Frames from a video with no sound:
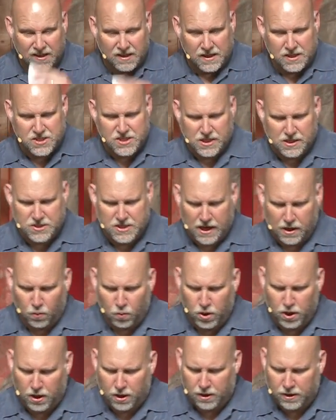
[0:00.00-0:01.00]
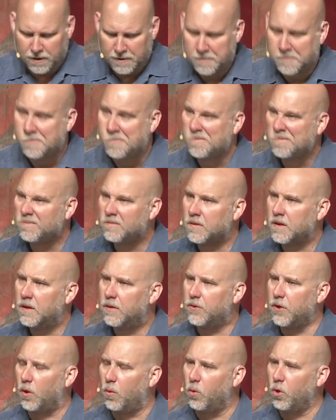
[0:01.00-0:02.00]
He says, "I will."
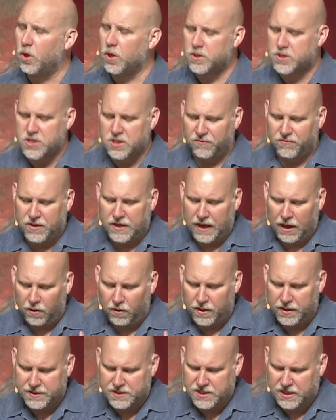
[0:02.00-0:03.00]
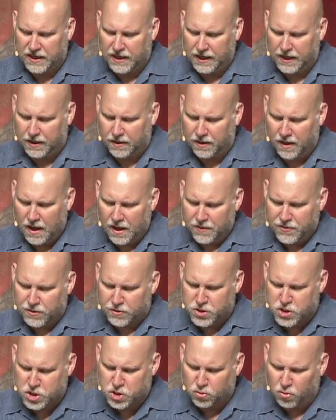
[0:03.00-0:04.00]
They're words of guarantee.
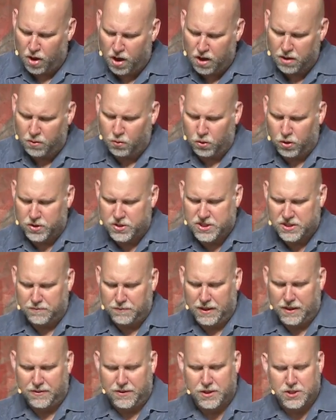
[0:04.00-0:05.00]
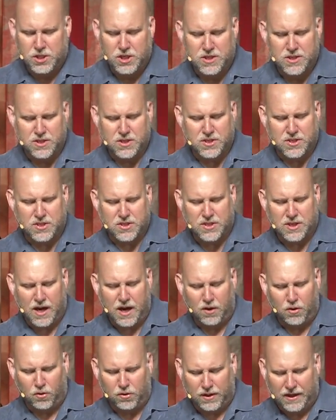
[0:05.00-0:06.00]
They're strong words that mean that Jesus is
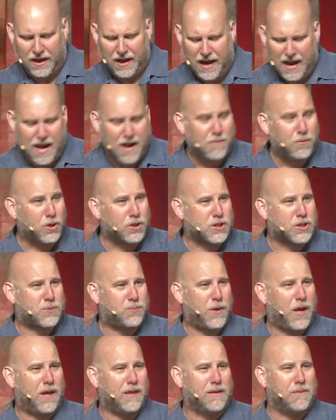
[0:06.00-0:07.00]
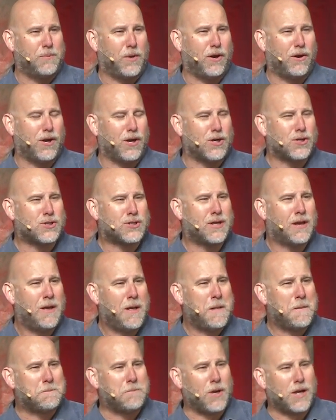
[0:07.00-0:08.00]
not only able to span the barriers,
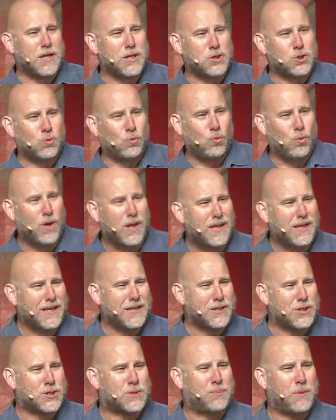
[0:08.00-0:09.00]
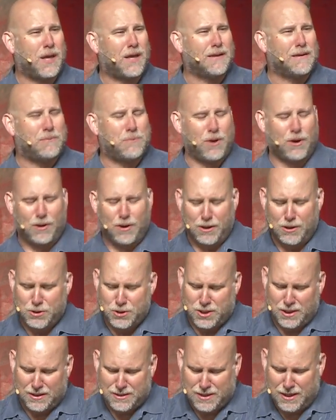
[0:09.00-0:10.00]
but he is willing to span the
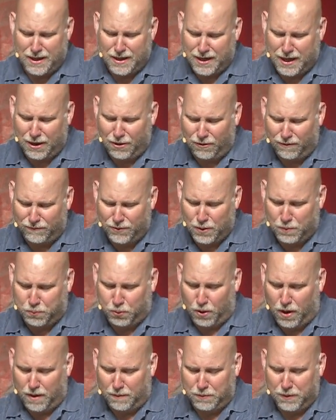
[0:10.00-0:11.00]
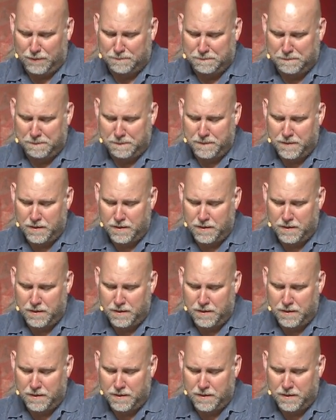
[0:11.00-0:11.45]
barriers and take care of the problem.